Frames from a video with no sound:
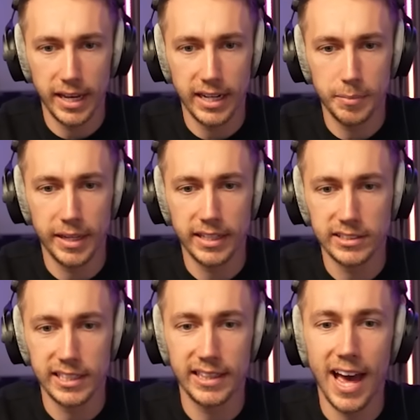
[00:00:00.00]
me any beer.
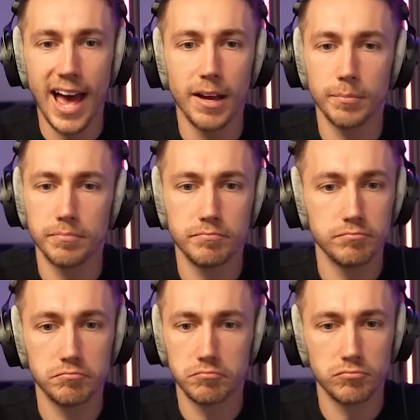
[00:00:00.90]
See that?
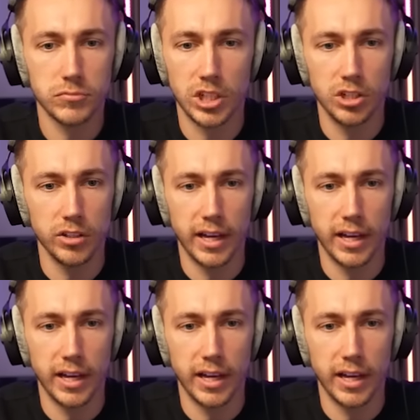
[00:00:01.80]
can do